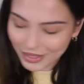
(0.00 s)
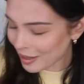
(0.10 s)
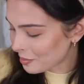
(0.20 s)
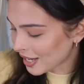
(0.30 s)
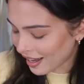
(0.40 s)

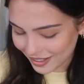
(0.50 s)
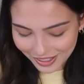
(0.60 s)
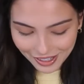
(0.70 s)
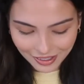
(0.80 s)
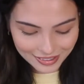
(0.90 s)
get me out of
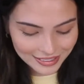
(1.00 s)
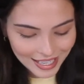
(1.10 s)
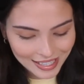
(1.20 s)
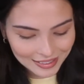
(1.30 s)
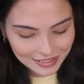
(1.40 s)
here.
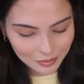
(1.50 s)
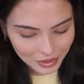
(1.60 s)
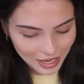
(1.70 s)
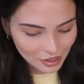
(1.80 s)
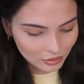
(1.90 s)
Get
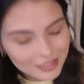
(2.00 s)
me out.